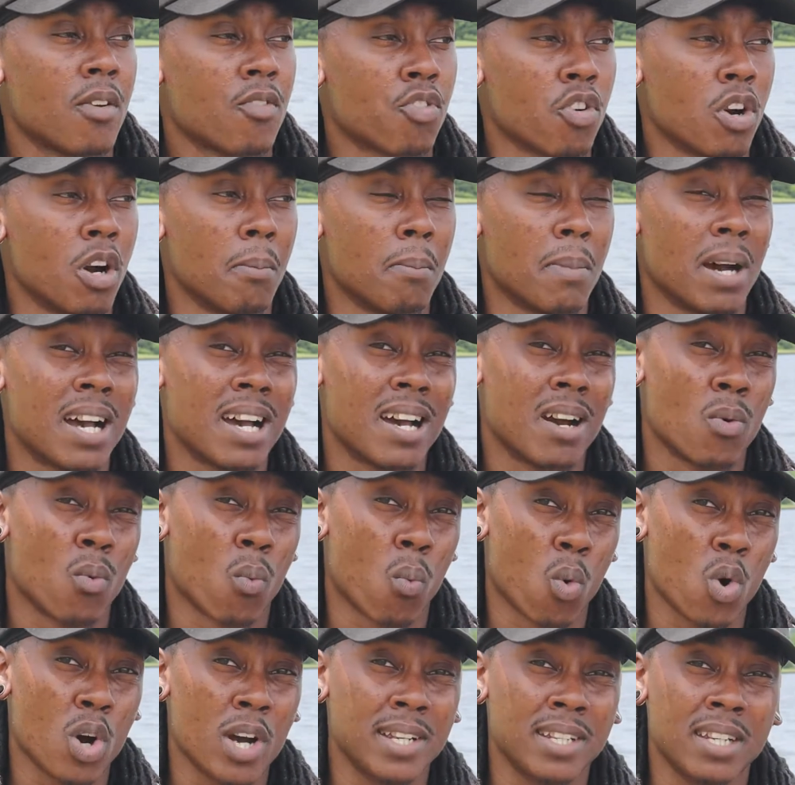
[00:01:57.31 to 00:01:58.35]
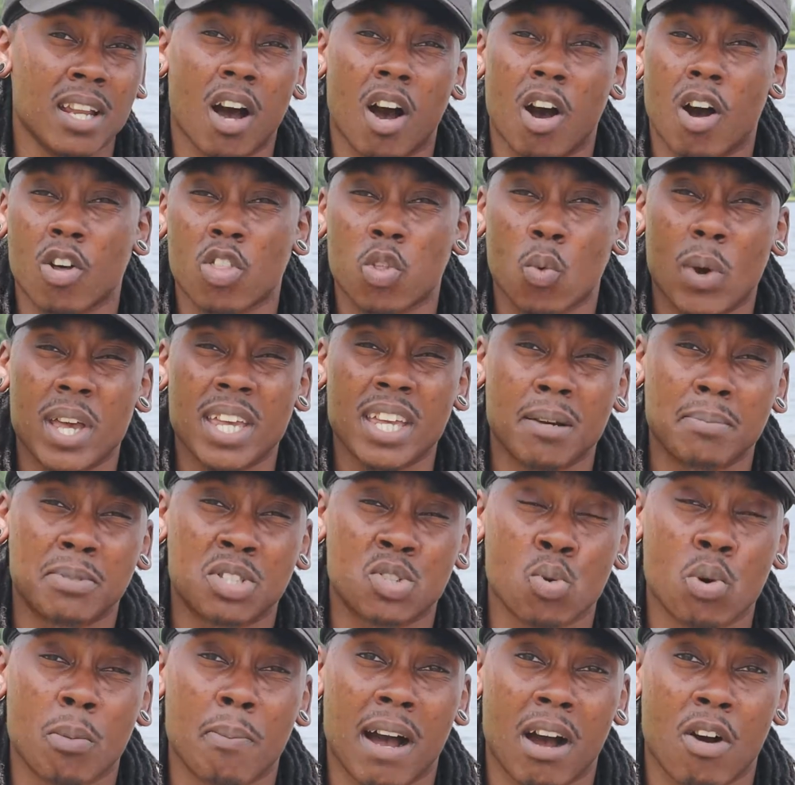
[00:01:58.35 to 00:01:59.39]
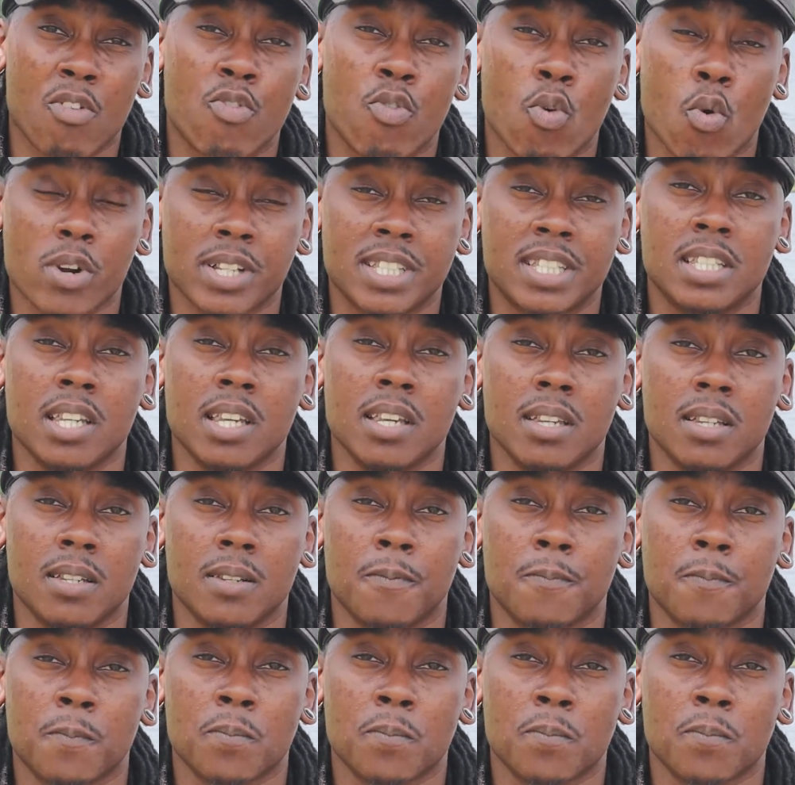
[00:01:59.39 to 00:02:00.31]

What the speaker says: from 1 all the way up to about 14.